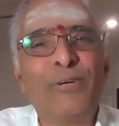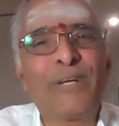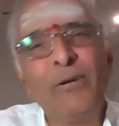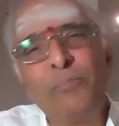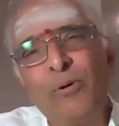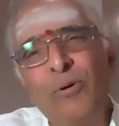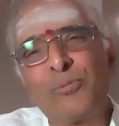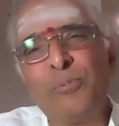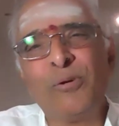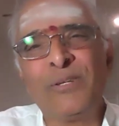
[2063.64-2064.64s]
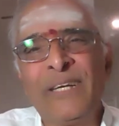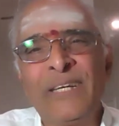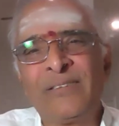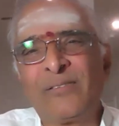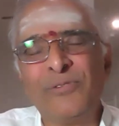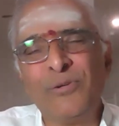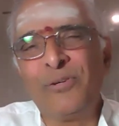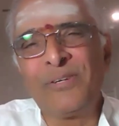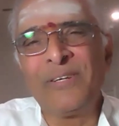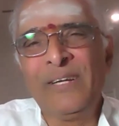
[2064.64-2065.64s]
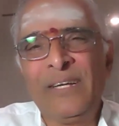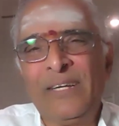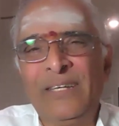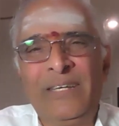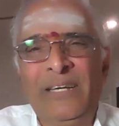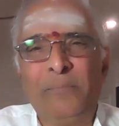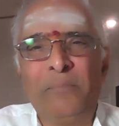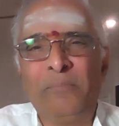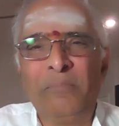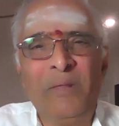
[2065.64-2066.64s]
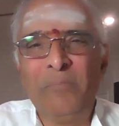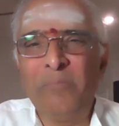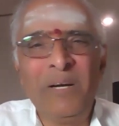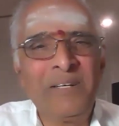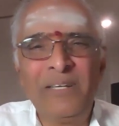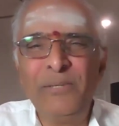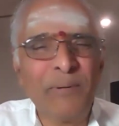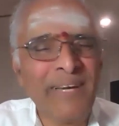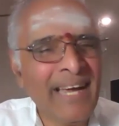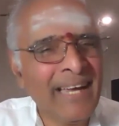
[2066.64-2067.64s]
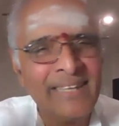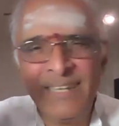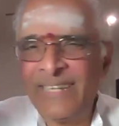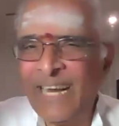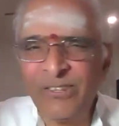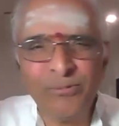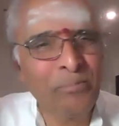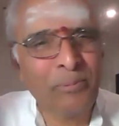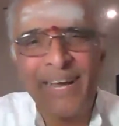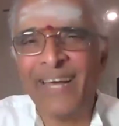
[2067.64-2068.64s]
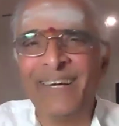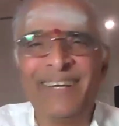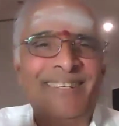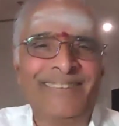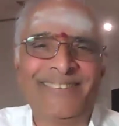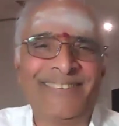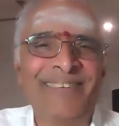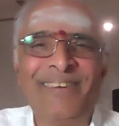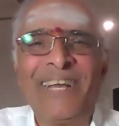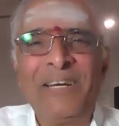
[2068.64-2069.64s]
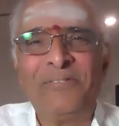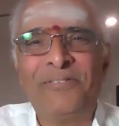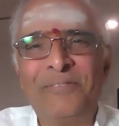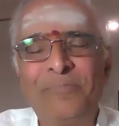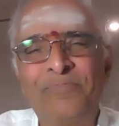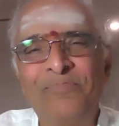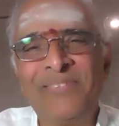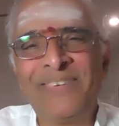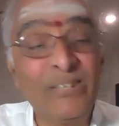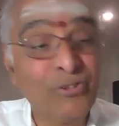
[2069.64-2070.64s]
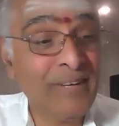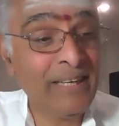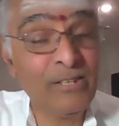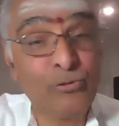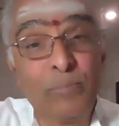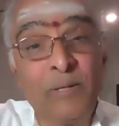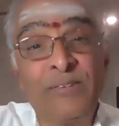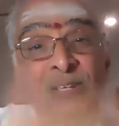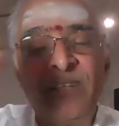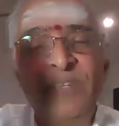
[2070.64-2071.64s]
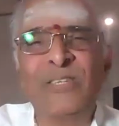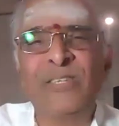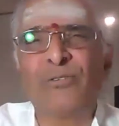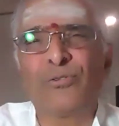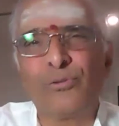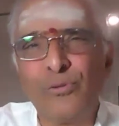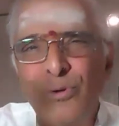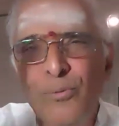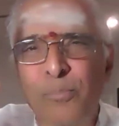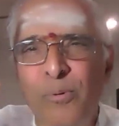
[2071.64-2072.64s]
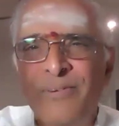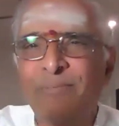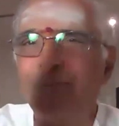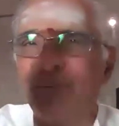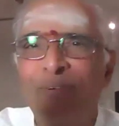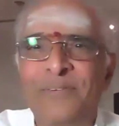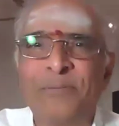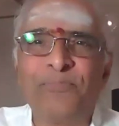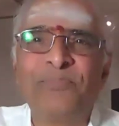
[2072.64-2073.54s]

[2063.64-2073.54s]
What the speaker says: We try to postpone things, we don't, but priority, it has to be priorities in our life. That's why this Upanishad teaching is so powerful.